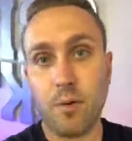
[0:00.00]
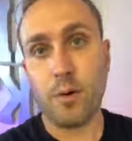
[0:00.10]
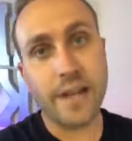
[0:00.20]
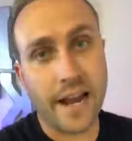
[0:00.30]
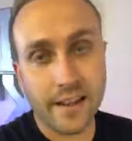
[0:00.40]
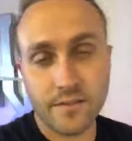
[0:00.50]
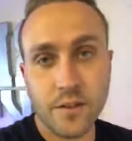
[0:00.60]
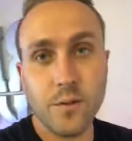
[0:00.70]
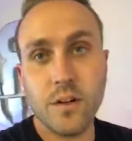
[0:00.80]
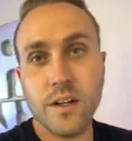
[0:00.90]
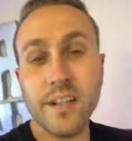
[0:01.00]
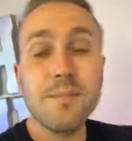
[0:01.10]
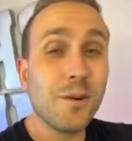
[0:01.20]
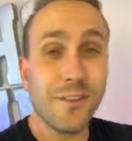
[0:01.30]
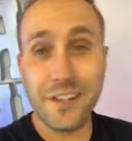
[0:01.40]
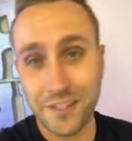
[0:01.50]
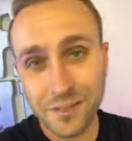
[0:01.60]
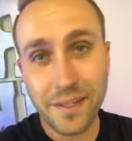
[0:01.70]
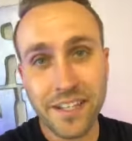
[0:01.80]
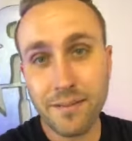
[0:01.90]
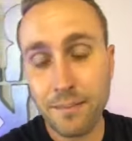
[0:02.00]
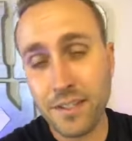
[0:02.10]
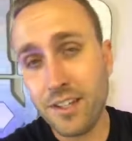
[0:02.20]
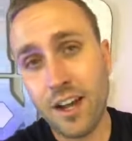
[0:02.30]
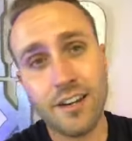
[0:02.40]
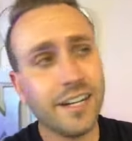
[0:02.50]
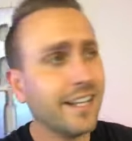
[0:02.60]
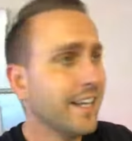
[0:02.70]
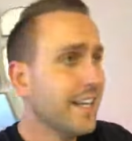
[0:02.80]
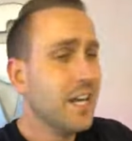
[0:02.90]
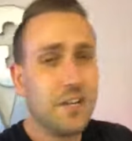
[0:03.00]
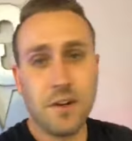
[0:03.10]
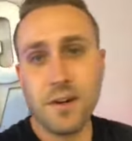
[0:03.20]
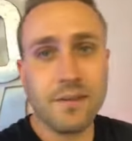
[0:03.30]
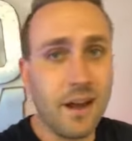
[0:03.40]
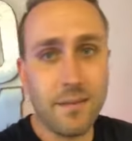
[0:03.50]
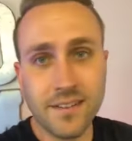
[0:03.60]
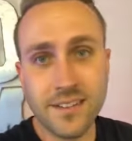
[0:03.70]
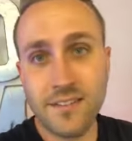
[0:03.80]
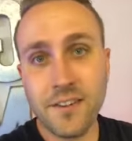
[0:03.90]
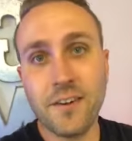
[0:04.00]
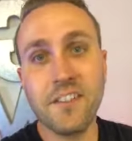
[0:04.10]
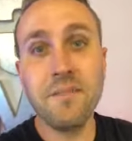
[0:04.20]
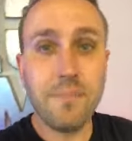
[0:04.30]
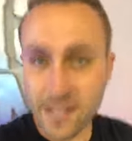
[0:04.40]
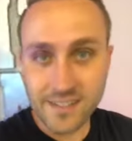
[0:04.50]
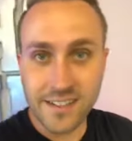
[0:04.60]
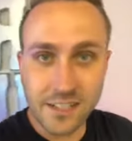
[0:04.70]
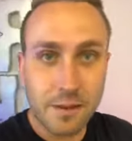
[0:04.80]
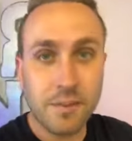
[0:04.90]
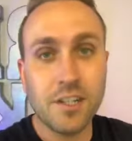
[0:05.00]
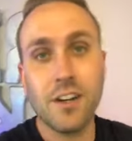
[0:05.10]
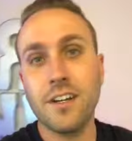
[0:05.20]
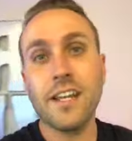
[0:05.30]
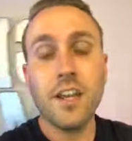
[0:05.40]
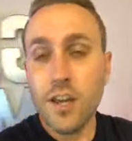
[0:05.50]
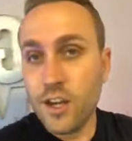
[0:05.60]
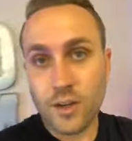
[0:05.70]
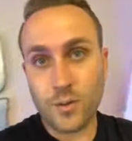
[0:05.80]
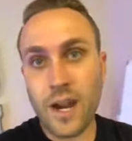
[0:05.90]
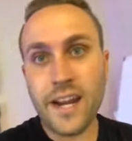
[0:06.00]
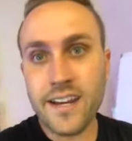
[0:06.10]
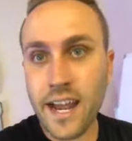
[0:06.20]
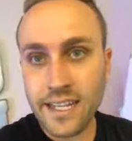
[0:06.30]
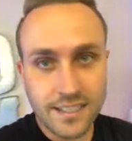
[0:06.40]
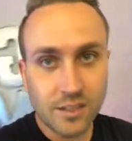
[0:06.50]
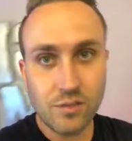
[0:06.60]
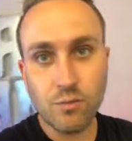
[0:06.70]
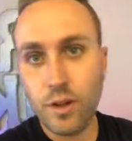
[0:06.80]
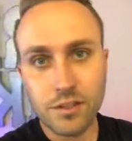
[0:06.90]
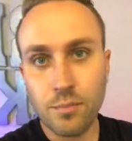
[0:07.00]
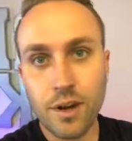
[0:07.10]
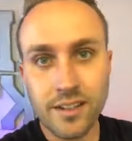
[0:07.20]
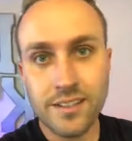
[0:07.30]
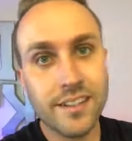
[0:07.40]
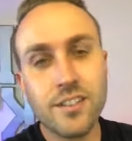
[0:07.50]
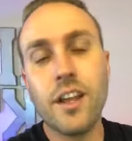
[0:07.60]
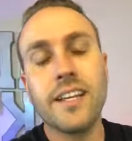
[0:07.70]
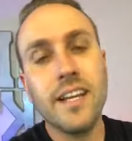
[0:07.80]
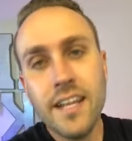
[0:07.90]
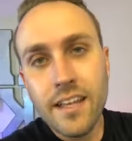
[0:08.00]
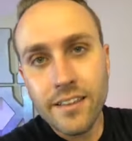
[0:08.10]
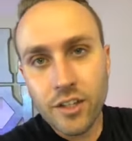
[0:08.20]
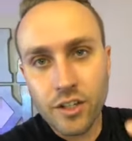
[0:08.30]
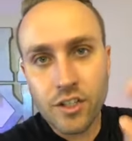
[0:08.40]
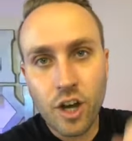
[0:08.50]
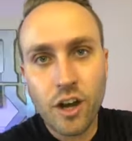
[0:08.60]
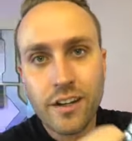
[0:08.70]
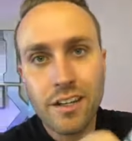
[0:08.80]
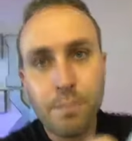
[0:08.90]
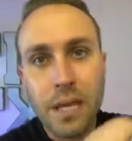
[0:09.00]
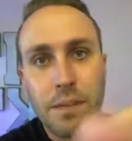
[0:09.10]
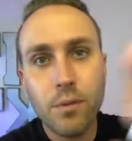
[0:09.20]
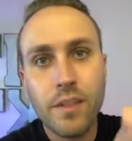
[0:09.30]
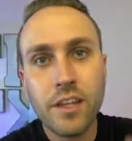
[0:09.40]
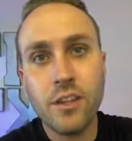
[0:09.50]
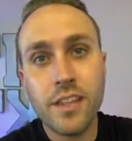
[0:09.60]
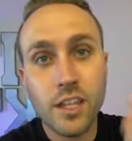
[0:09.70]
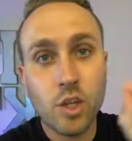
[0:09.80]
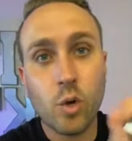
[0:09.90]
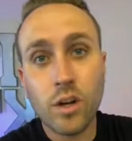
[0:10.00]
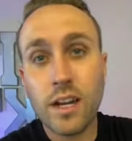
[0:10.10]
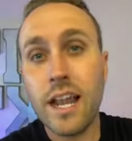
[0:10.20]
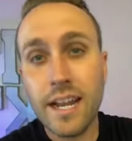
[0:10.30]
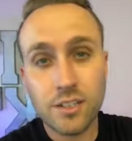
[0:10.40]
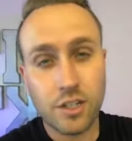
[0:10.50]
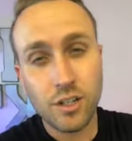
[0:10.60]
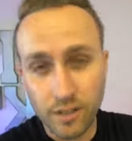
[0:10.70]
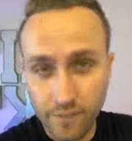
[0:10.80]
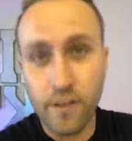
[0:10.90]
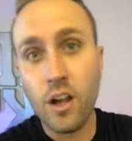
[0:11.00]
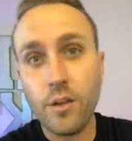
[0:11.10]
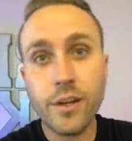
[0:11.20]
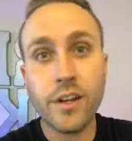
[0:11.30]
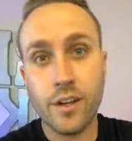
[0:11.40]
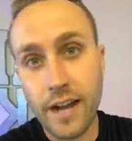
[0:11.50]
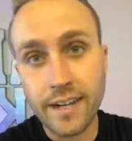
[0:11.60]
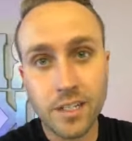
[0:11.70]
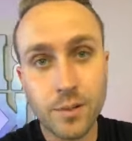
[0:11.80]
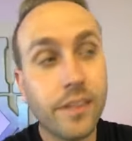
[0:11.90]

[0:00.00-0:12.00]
Dad. If you are in motivational speaking, you might be targeting Tony Robbins. If you are in business, you might be targeting Ryan Dice and Russell Brunson. So like you're targeting the people that you think your clients are currently following or interacting with.